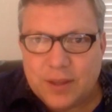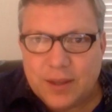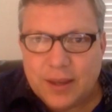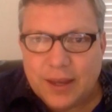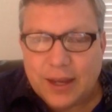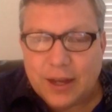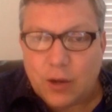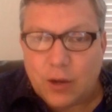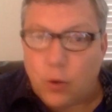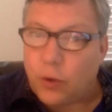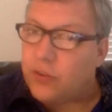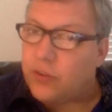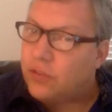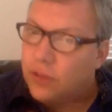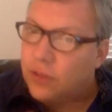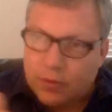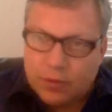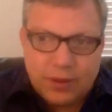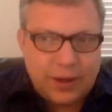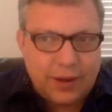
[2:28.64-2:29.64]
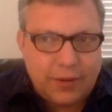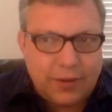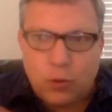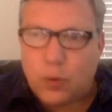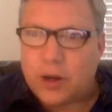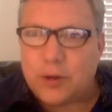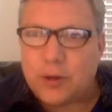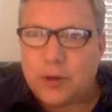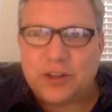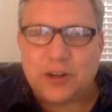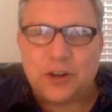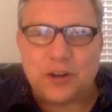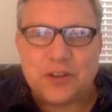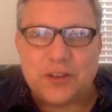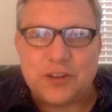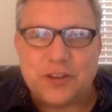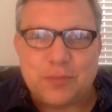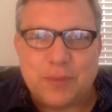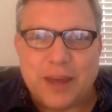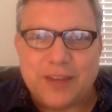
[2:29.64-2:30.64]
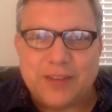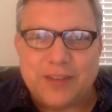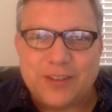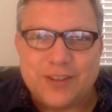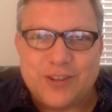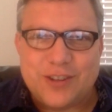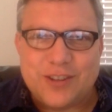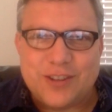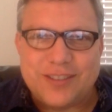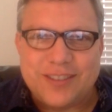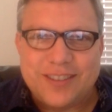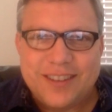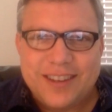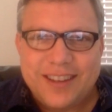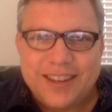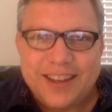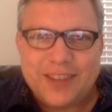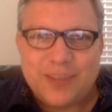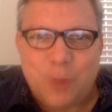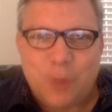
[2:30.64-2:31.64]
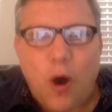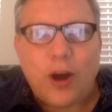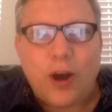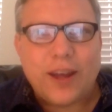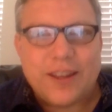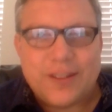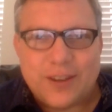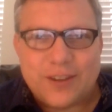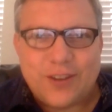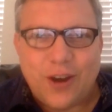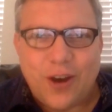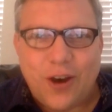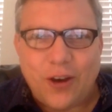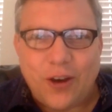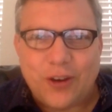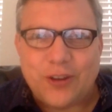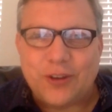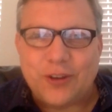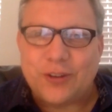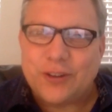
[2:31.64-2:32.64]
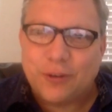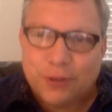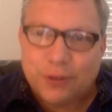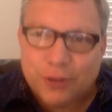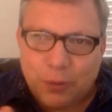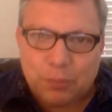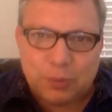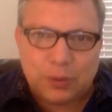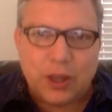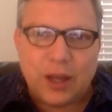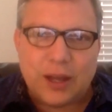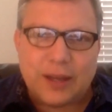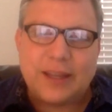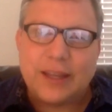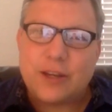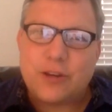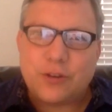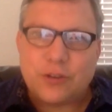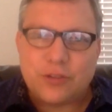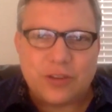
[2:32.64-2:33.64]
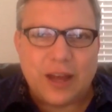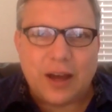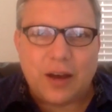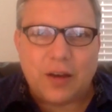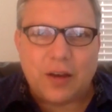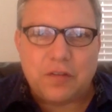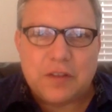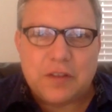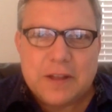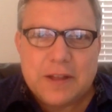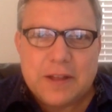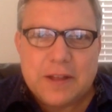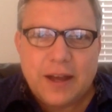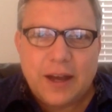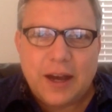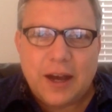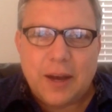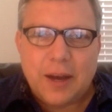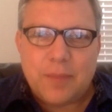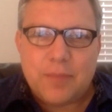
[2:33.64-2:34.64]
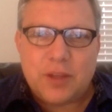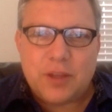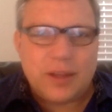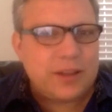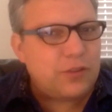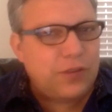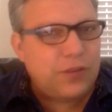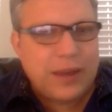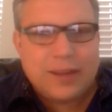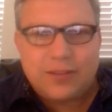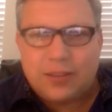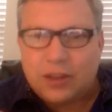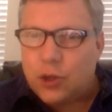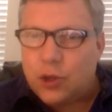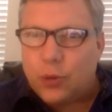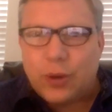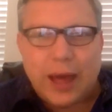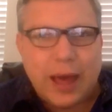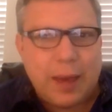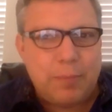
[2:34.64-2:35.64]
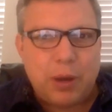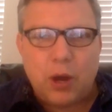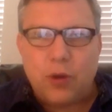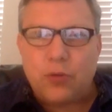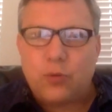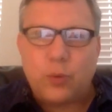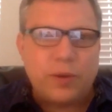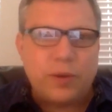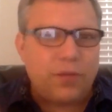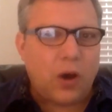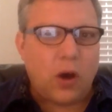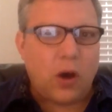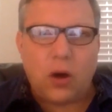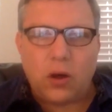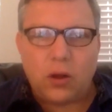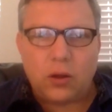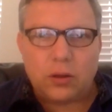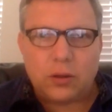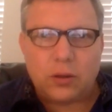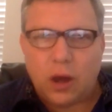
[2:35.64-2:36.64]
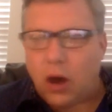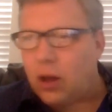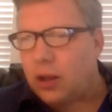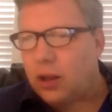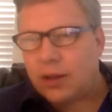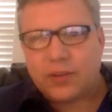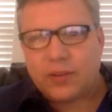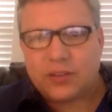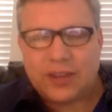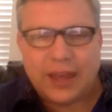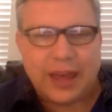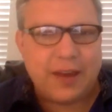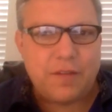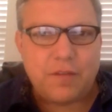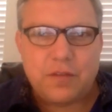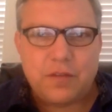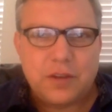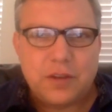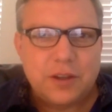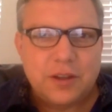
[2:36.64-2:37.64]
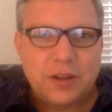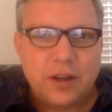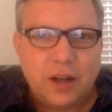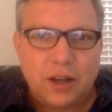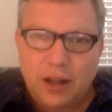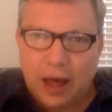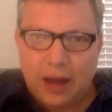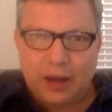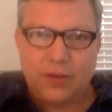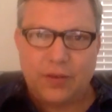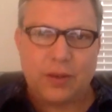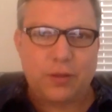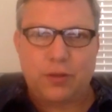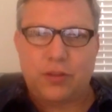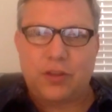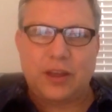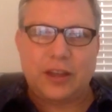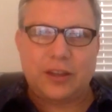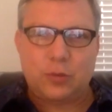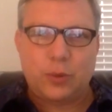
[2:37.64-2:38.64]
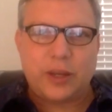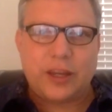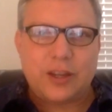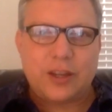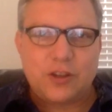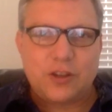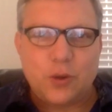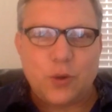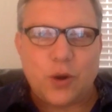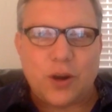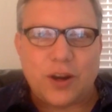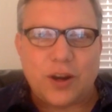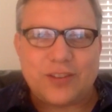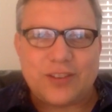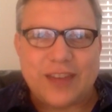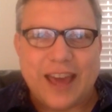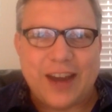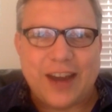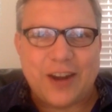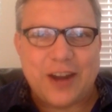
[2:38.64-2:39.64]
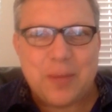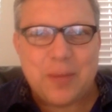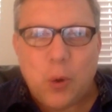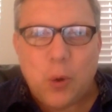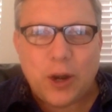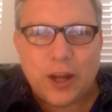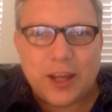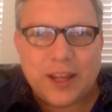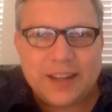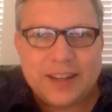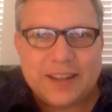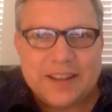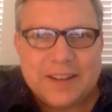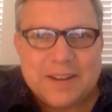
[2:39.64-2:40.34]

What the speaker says: And of course, everyone who's hearing this message is walking the talk. You're plugged in yourself. Let's face it, you and I both, all of us have a lot of other things we could do on a Saturday morning.